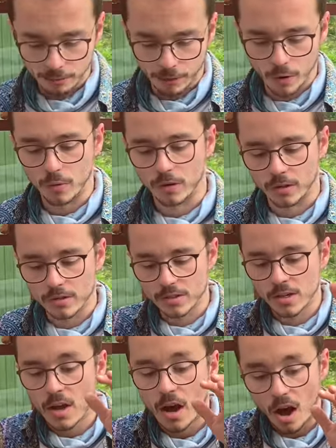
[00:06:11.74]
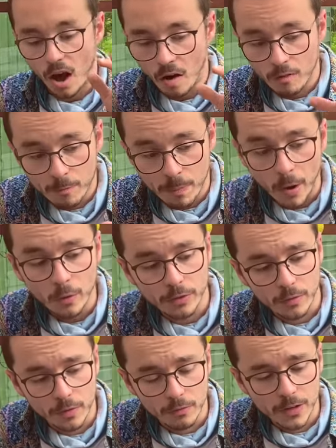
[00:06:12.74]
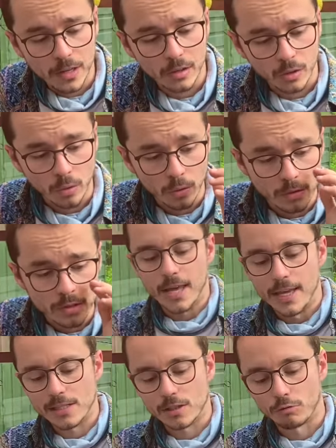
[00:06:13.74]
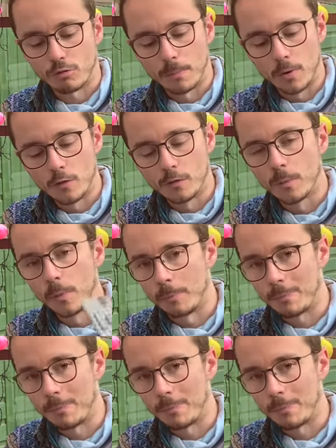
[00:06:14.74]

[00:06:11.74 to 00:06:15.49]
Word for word: focus of both of the vehicles is the removable